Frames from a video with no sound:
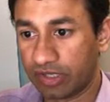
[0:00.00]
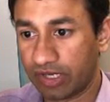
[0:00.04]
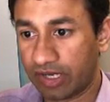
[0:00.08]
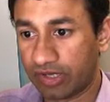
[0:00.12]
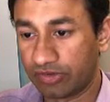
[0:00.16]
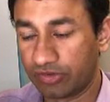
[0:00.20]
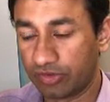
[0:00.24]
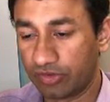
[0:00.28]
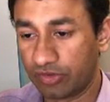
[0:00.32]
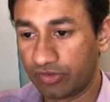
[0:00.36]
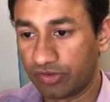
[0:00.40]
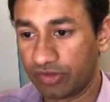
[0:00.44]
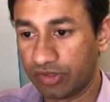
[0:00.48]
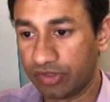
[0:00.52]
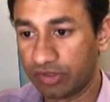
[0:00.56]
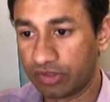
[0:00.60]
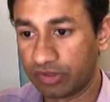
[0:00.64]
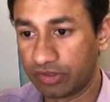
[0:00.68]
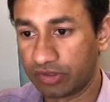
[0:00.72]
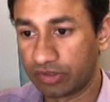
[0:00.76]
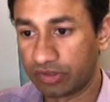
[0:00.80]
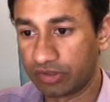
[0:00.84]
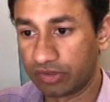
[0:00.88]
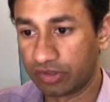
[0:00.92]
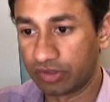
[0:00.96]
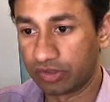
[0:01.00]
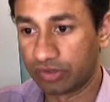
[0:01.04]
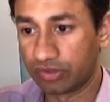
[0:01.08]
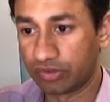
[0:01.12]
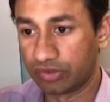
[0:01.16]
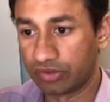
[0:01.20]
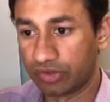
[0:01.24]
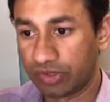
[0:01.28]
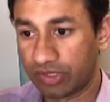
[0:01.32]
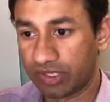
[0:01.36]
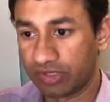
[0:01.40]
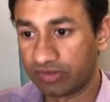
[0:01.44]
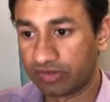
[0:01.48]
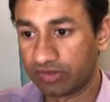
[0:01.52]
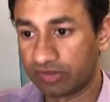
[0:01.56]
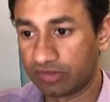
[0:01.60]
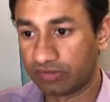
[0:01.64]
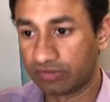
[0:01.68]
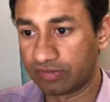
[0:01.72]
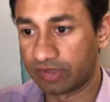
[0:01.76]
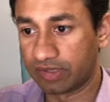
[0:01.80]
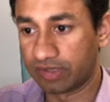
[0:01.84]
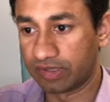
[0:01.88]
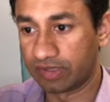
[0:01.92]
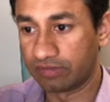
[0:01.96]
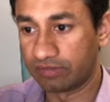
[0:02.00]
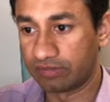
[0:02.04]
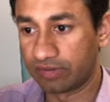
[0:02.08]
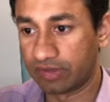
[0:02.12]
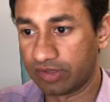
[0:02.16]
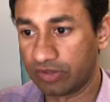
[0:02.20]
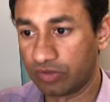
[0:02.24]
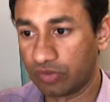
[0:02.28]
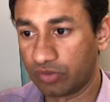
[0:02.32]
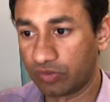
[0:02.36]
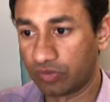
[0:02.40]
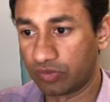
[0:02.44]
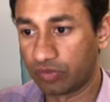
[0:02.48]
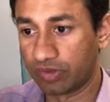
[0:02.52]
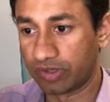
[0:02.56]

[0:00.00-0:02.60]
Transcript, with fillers: as you see here, the cases where the values